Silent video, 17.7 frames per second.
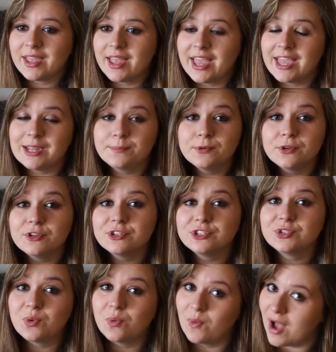April
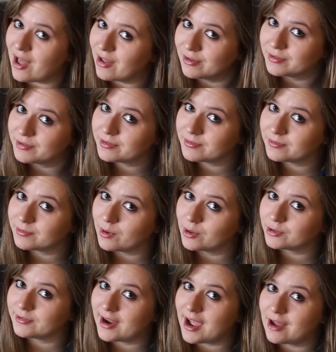12th
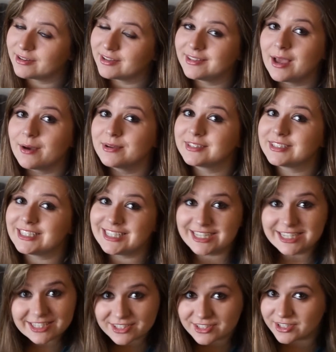rolled around, and that was
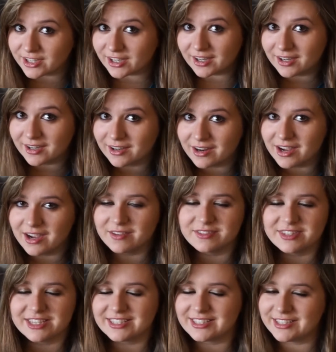Easter
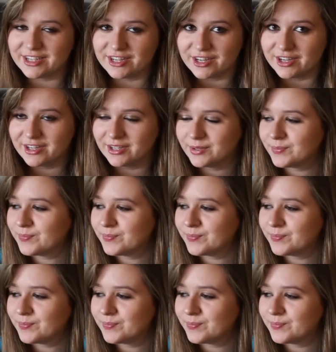of this year.